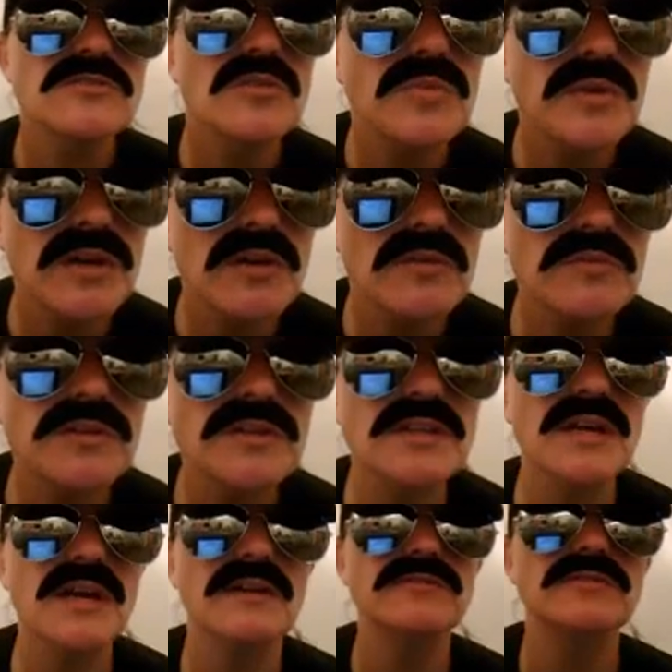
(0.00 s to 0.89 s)
So we don't
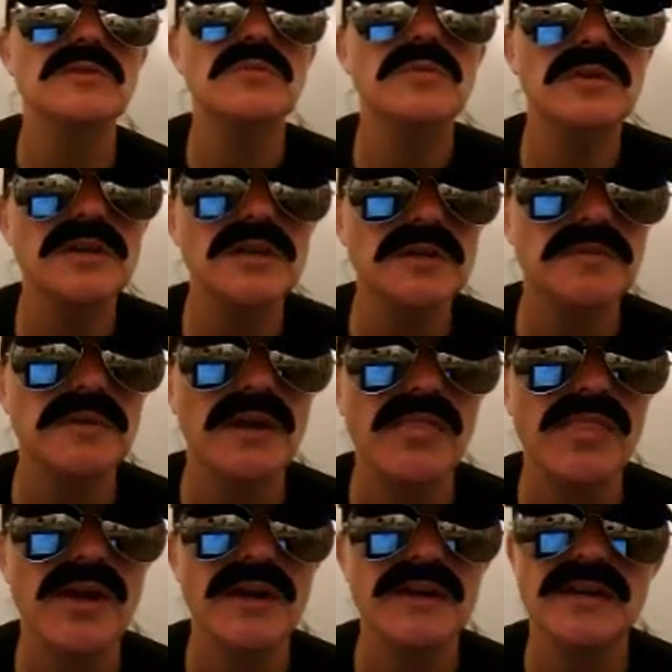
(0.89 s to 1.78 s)
really have to worry
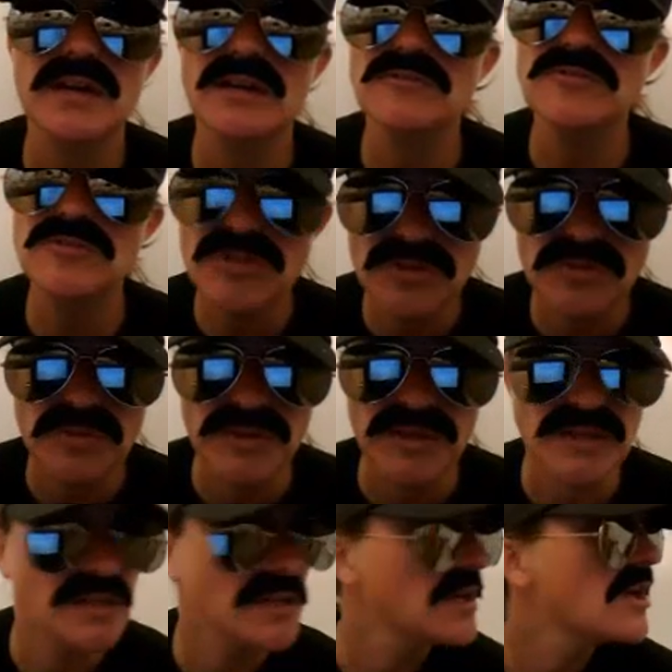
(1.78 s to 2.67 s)
about that. Now, do
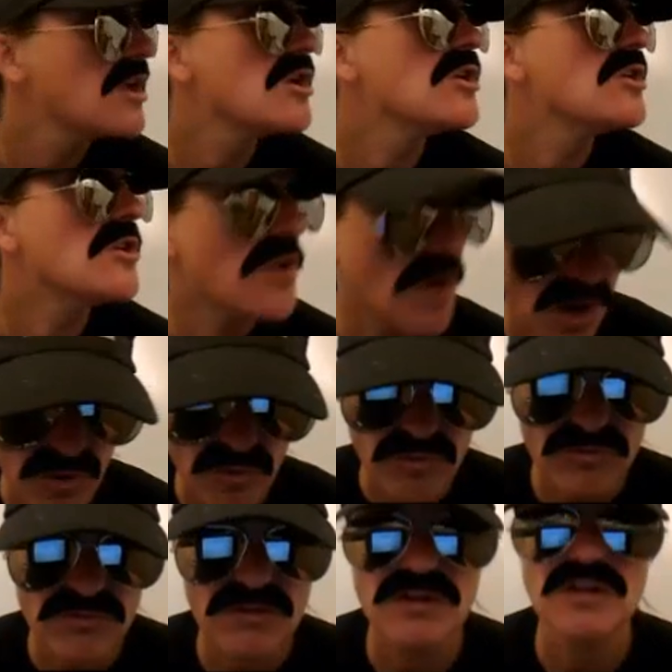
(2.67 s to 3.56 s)
we? No.
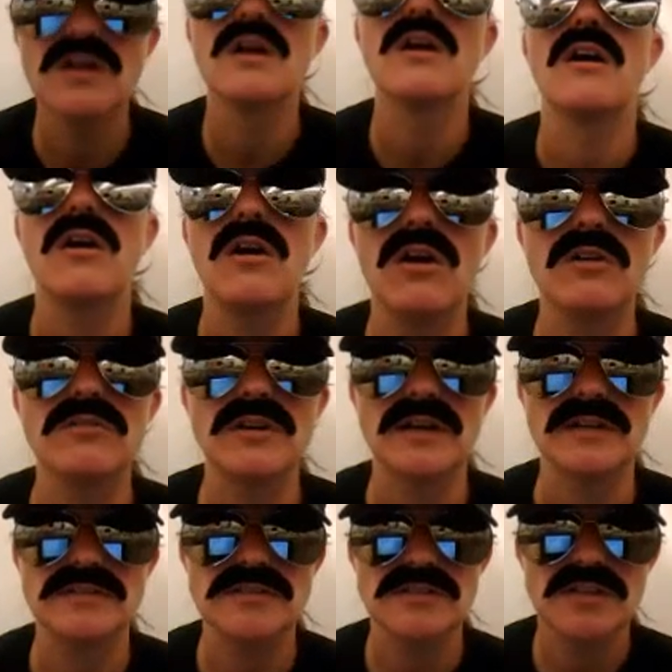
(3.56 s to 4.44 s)
All
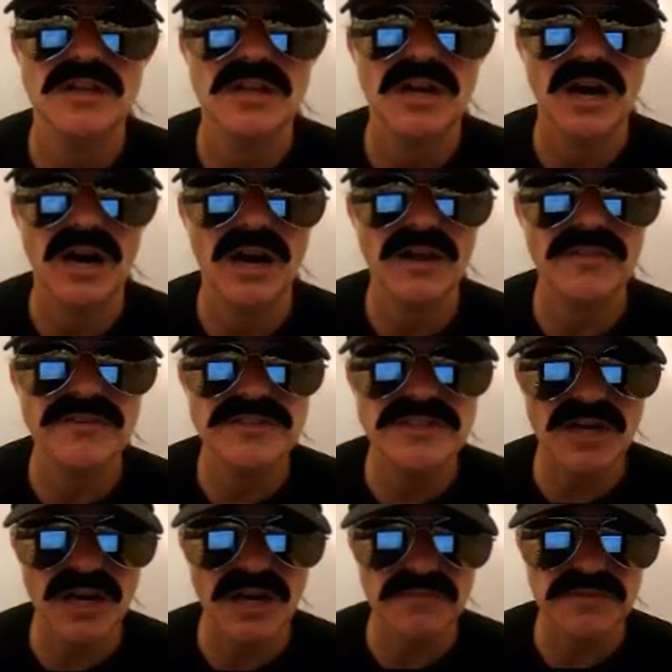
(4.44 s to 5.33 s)
right. On the
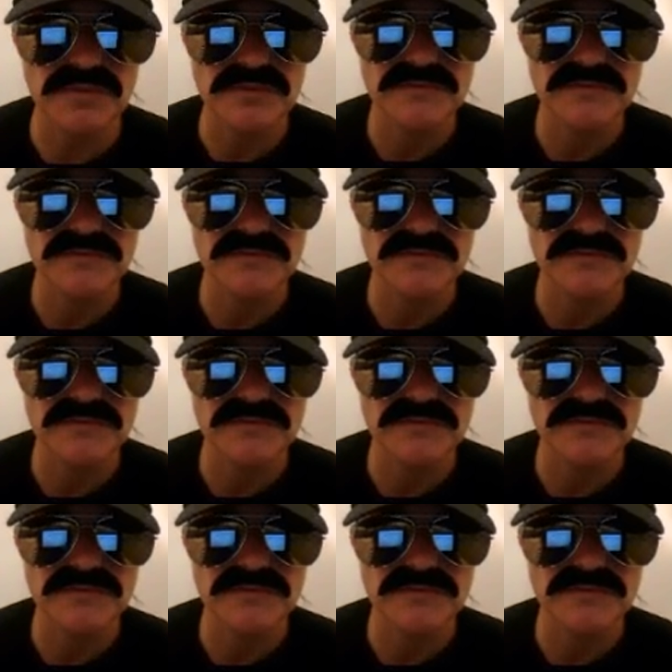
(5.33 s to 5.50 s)
top,